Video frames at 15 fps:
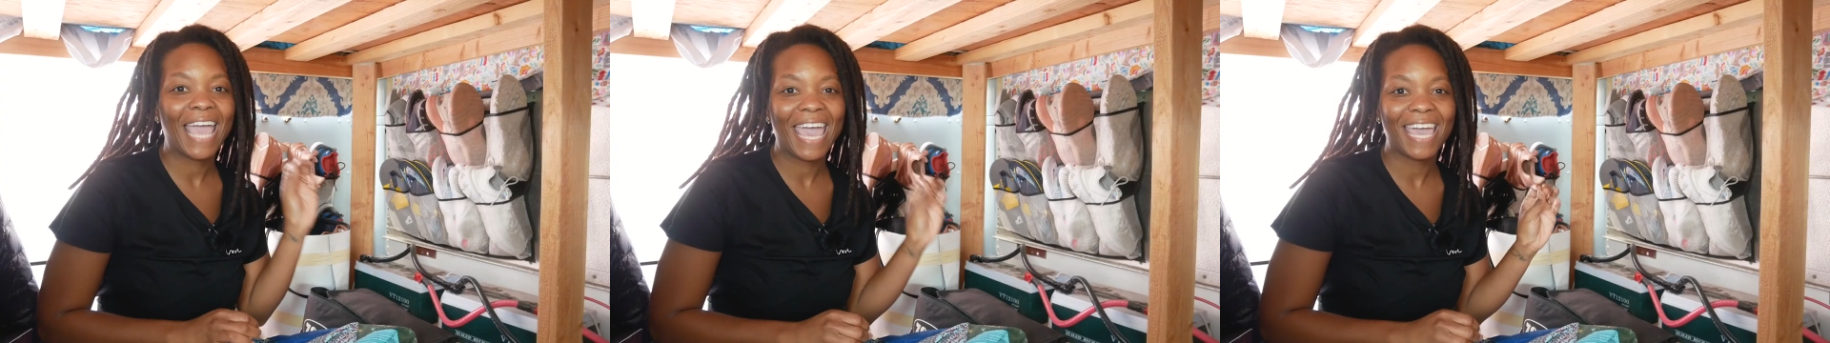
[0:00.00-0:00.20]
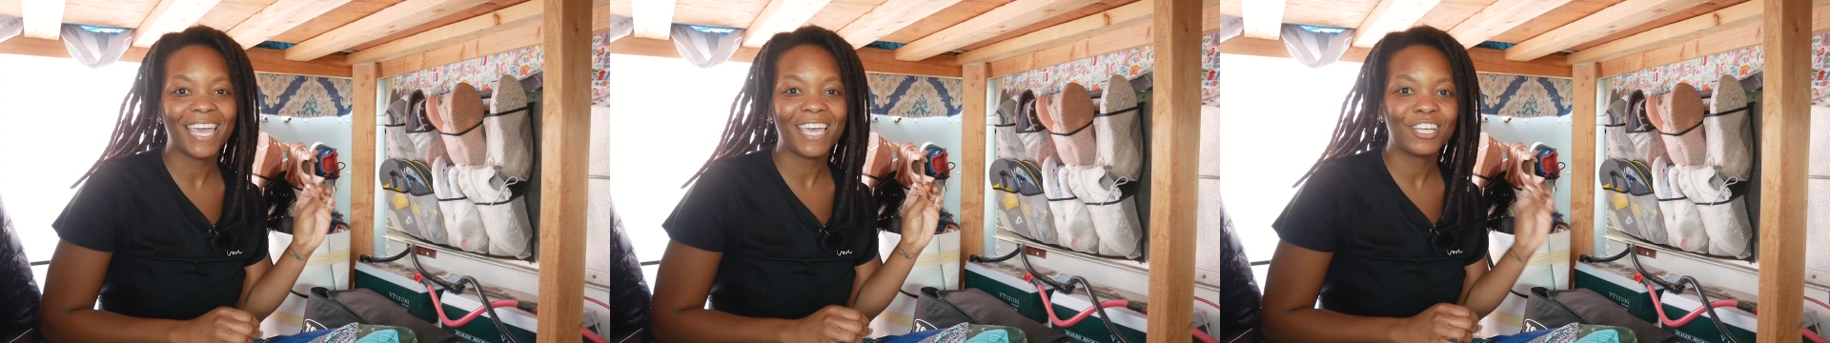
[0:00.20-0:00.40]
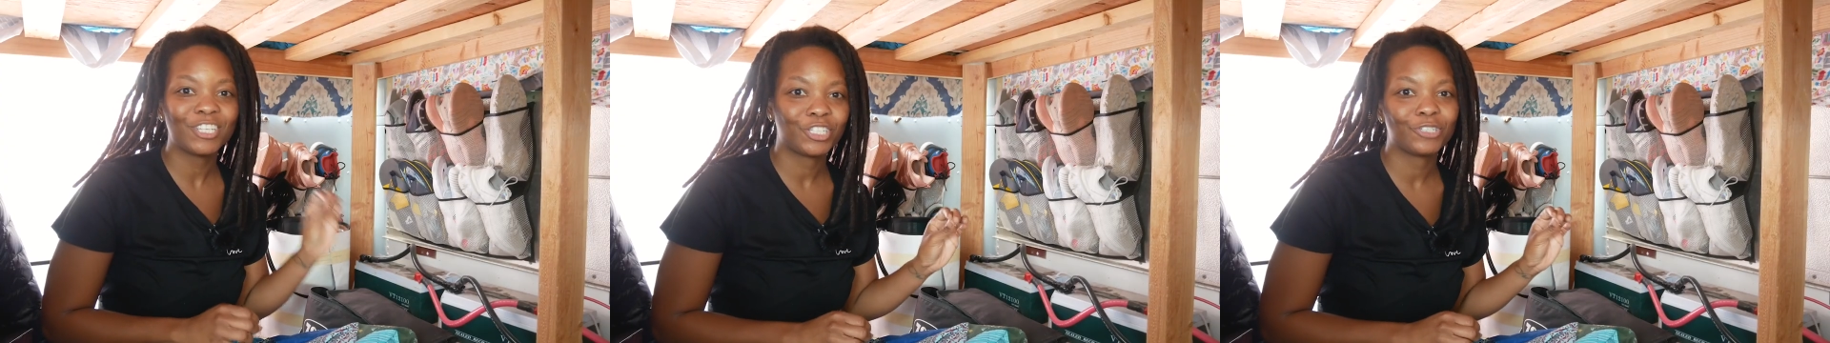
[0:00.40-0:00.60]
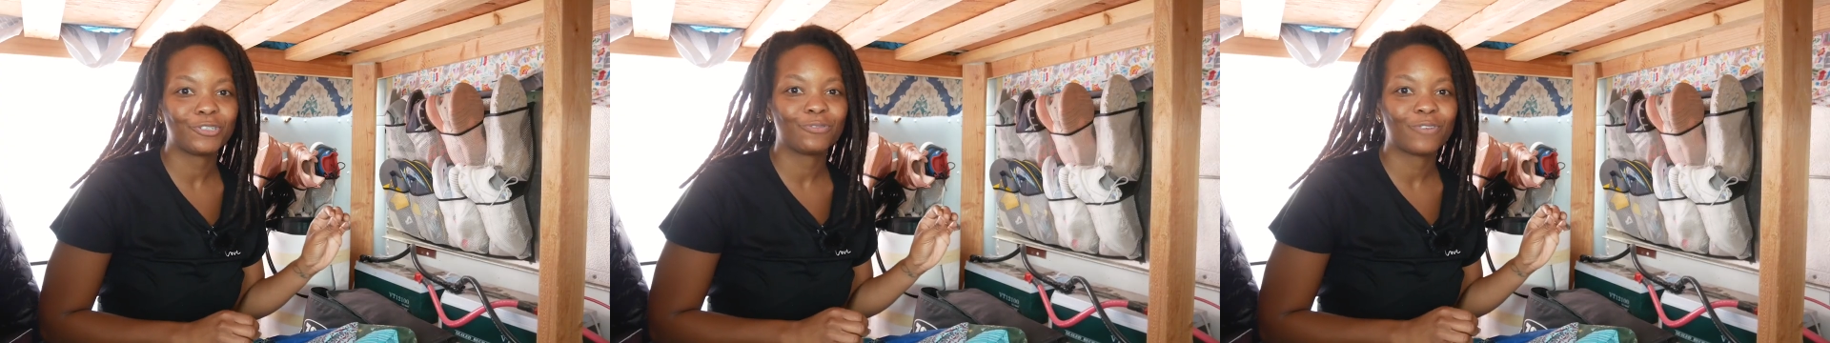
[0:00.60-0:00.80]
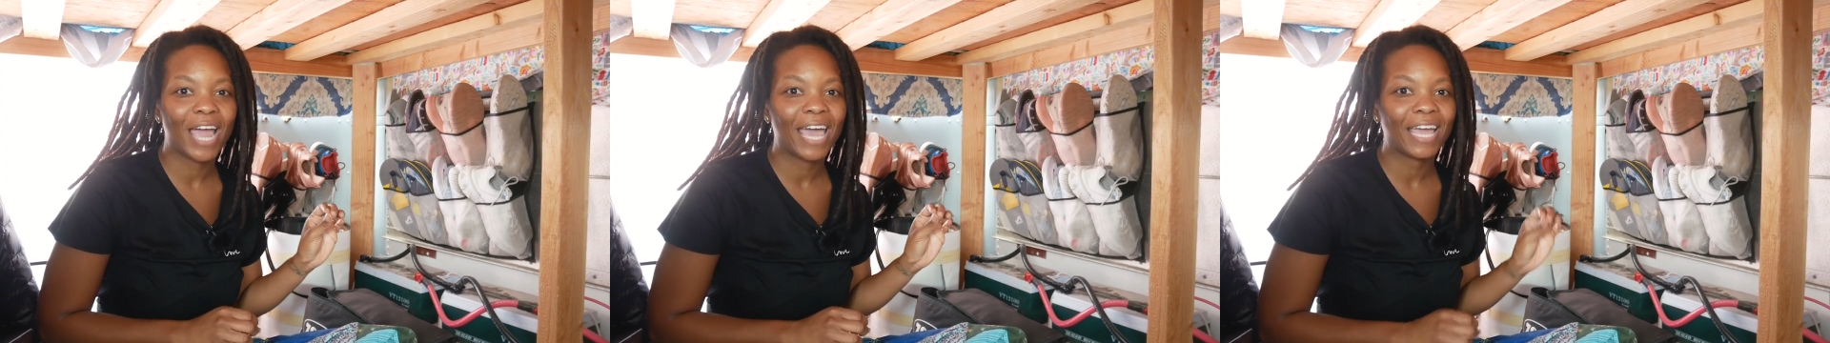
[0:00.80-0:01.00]
hanging shoe
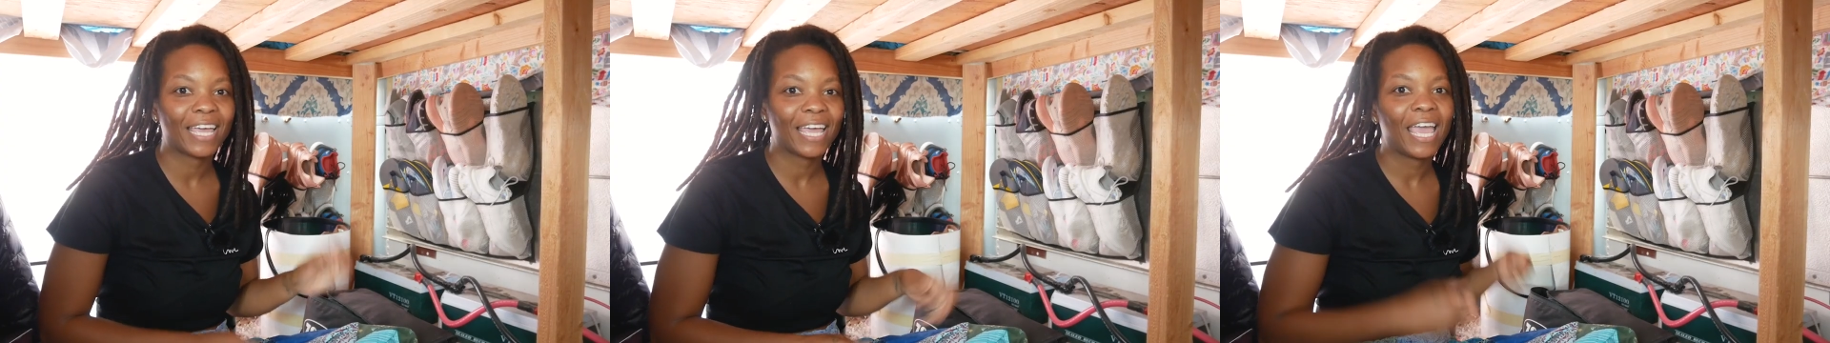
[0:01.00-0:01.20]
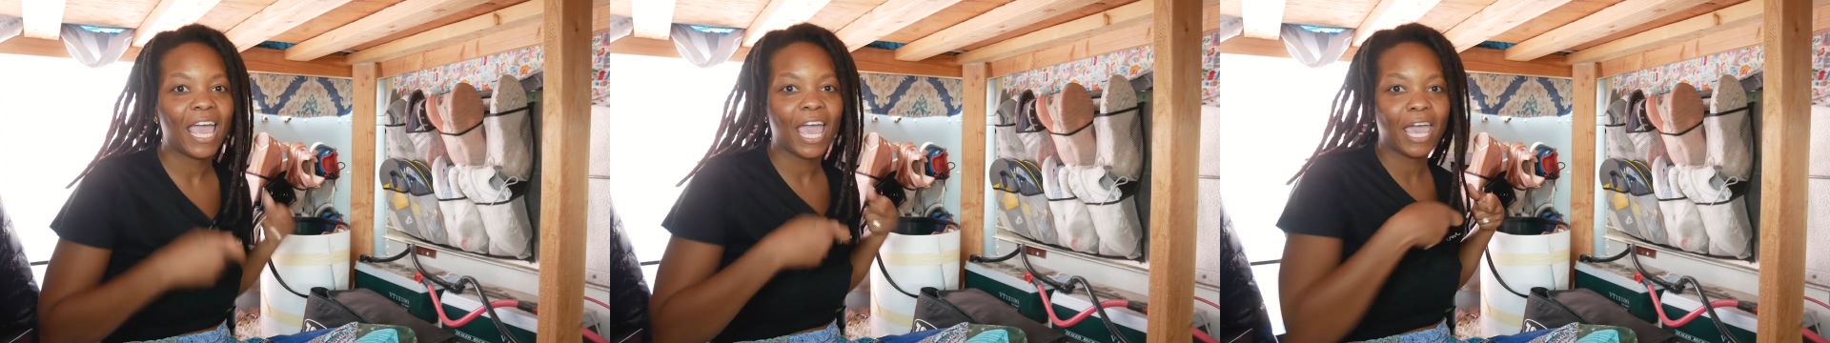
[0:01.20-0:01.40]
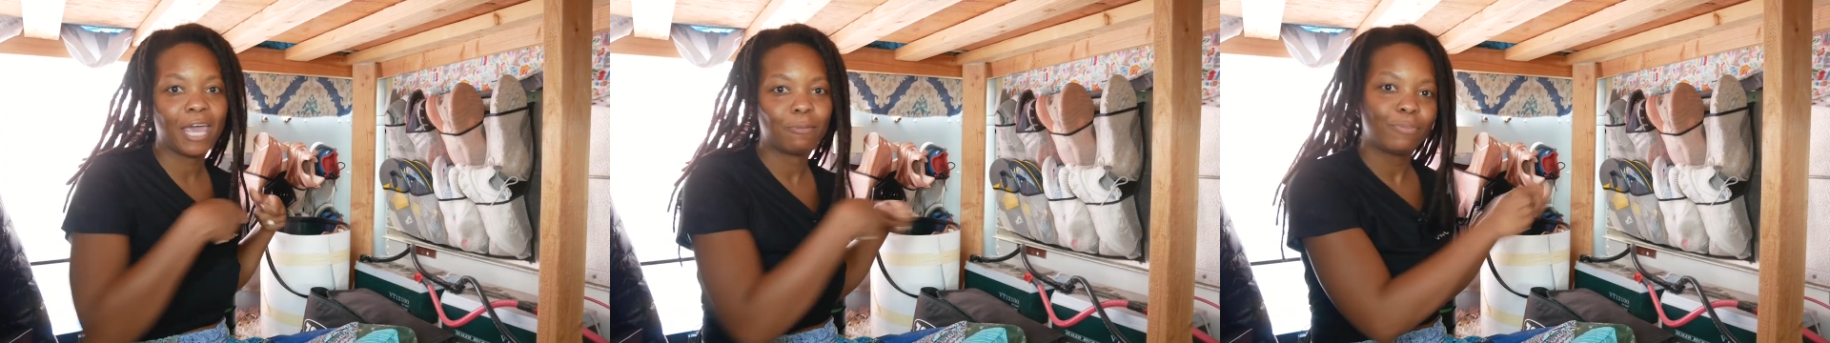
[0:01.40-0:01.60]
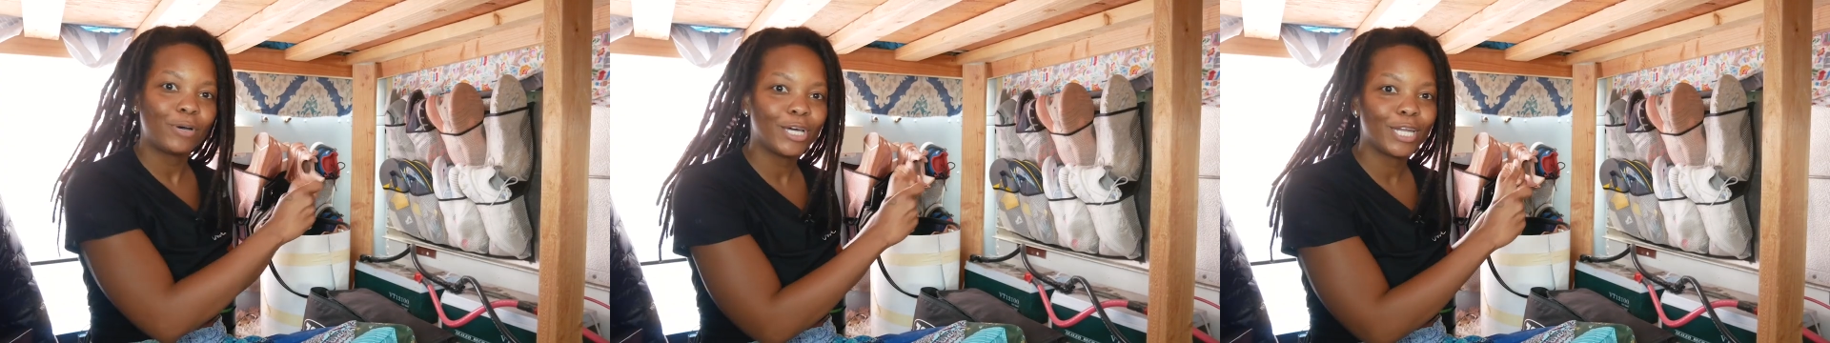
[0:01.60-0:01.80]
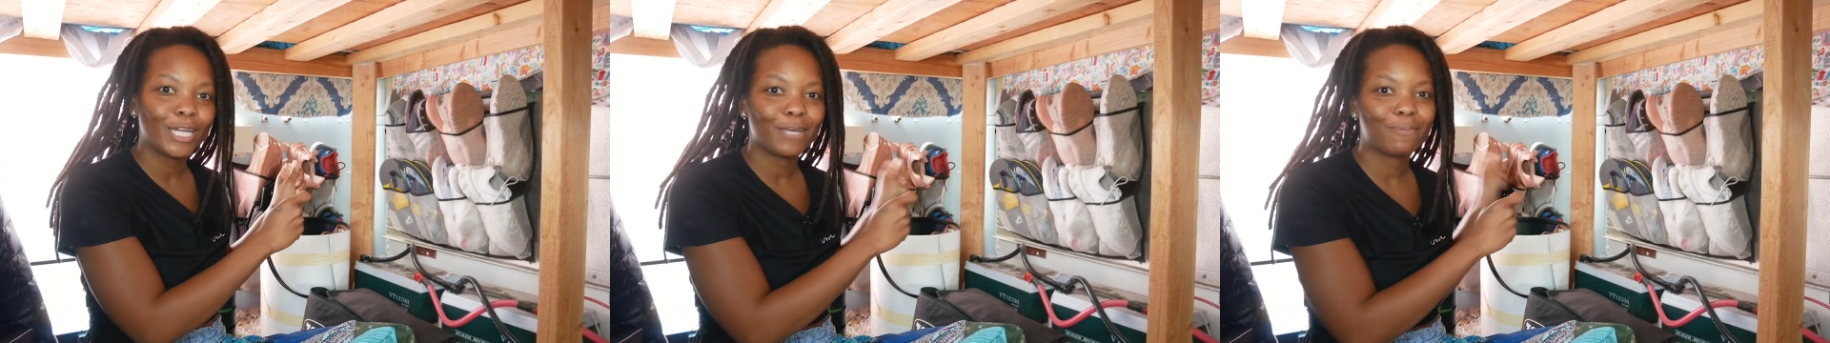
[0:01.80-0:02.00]
rack, and put it